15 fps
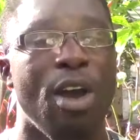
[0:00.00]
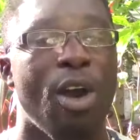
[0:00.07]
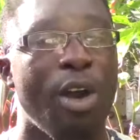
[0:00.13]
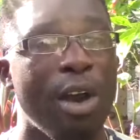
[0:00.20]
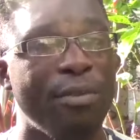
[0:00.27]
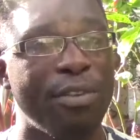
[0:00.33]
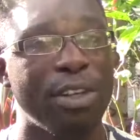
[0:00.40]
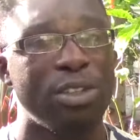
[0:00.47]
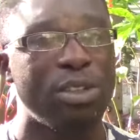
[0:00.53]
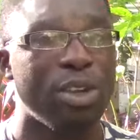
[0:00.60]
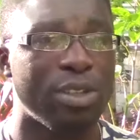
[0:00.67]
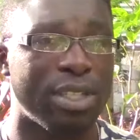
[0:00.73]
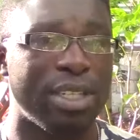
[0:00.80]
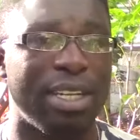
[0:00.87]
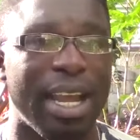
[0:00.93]
However,
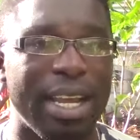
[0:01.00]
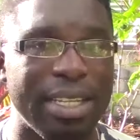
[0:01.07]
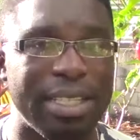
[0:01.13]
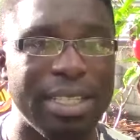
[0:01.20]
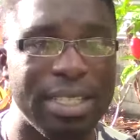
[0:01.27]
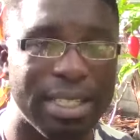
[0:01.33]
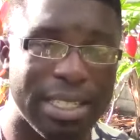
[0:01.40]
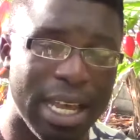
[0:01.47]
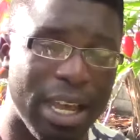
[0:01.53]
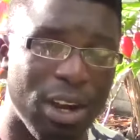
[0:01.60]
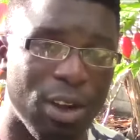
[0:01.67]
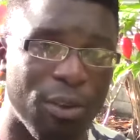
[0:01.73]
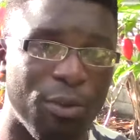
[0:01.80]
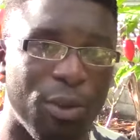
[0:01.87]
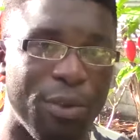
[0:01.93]
2019 started
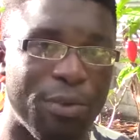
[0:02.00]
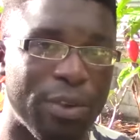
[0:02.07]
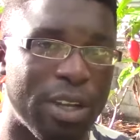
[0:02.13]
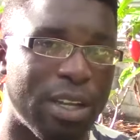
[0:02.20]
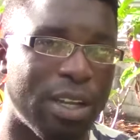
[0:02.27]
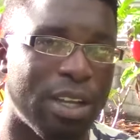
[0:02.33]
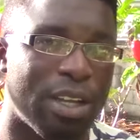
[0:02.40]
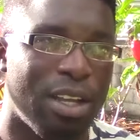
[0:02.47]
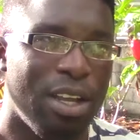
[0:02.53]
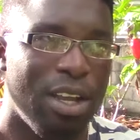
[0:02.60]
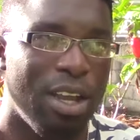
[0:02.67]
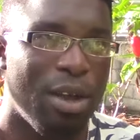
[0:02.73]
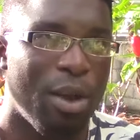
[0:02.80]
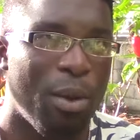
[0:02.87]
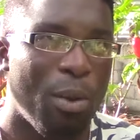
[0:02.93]
off with
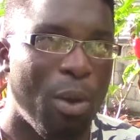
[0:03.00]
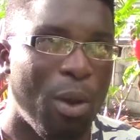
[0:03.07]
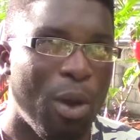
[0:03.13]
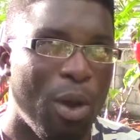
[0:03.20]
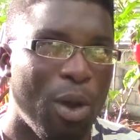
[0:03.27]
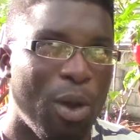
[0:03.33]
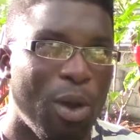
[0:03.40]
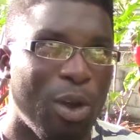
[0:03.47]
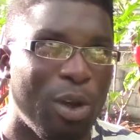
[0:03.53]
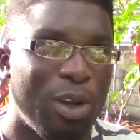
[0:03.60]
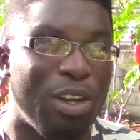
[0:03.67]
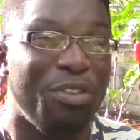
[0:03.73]
a